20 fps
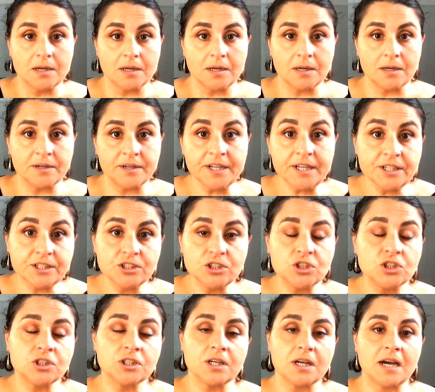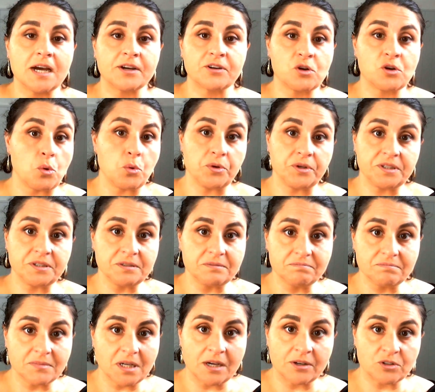rich are
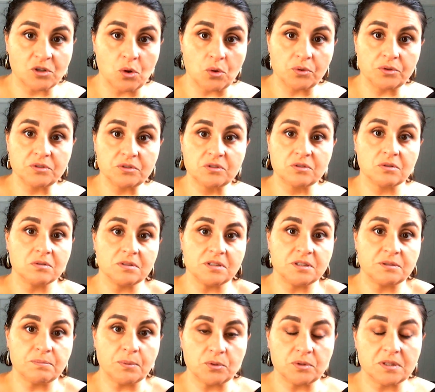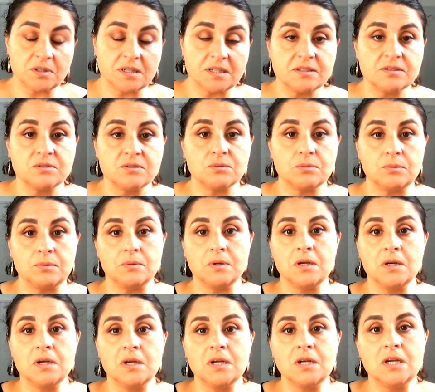gone. So it's pointless to
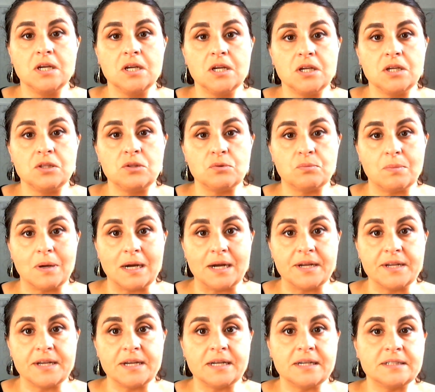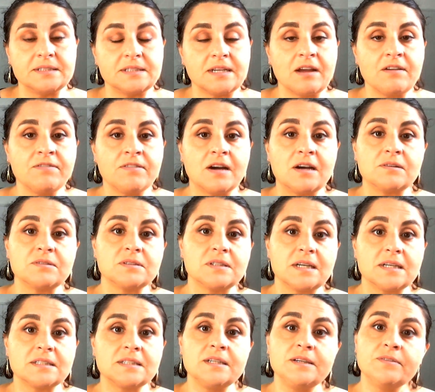buy. And I found
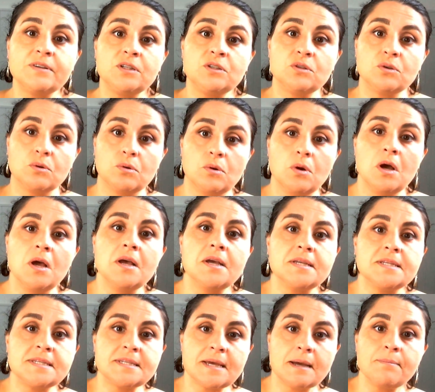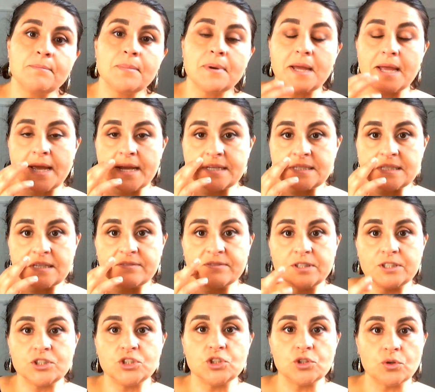that even though some extra
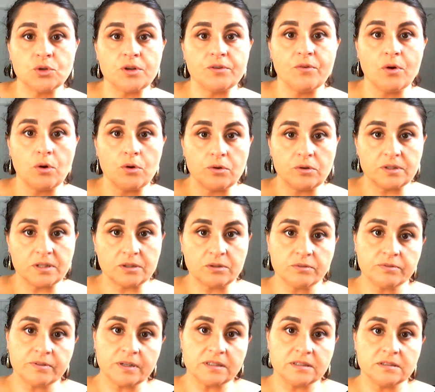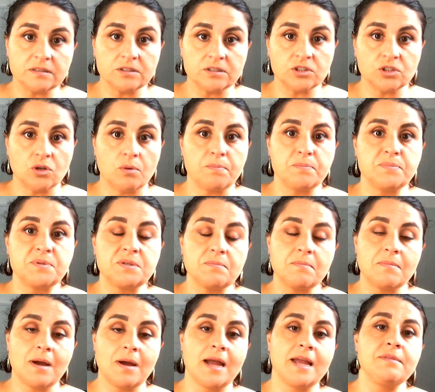virgin olive oil that you find in the shops
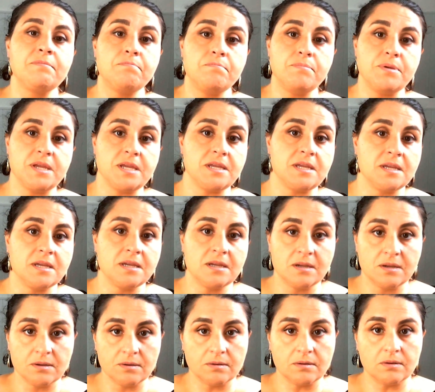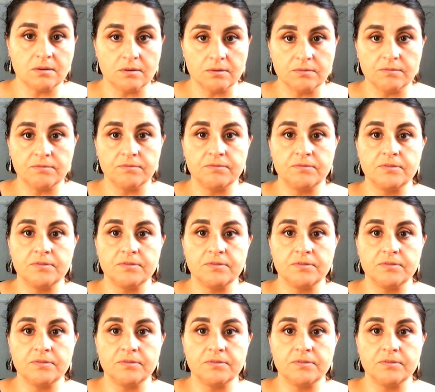might be of